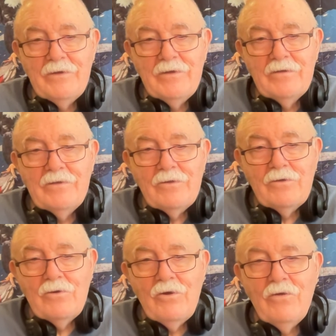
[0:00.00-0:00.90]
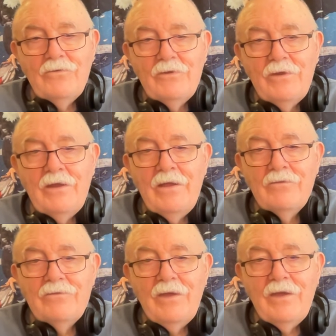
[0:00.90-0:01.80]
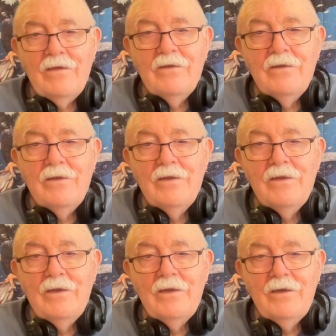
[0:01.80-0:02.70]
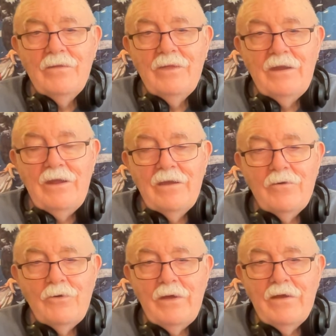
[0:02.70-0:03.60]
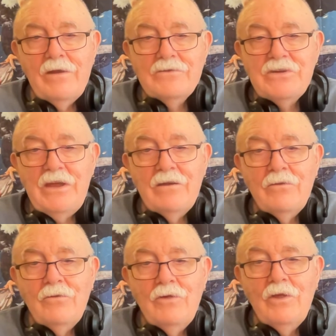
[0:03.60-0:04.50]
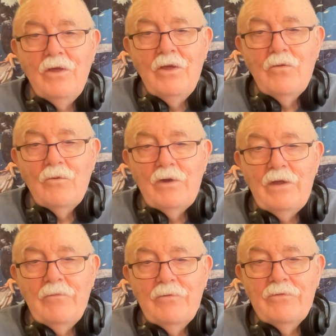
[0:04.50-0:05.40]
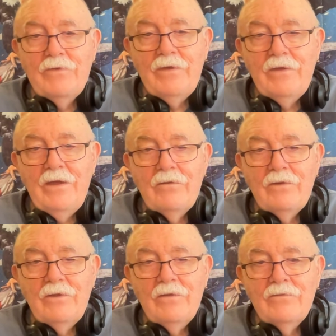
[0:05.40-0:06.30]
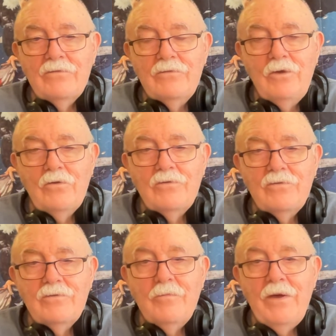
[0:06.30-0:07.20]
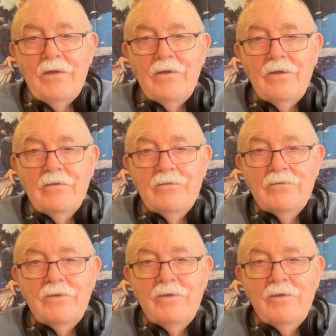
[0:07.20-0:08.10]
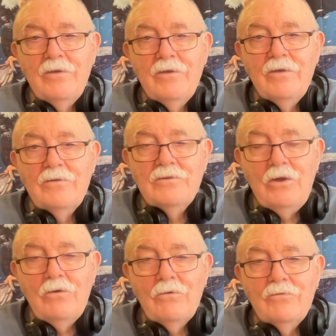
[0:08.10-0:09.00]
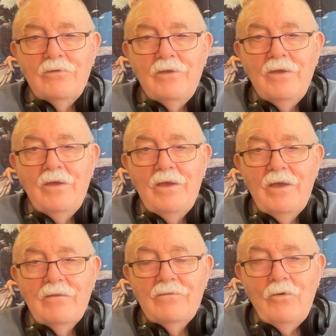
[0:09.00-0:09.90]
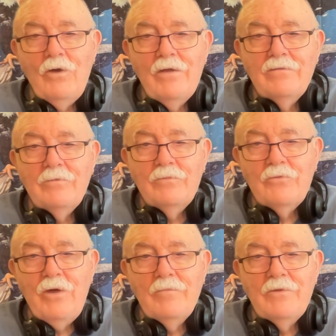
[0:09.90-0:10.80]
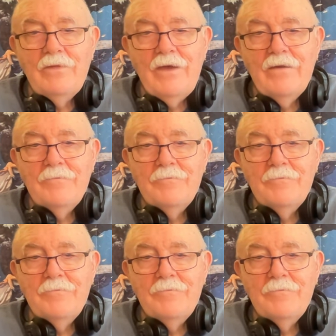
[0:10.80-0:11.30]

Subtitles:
Tucker Carlson announced that he had created a channel where he would send out his notices about his shows. And so I subscribed to that.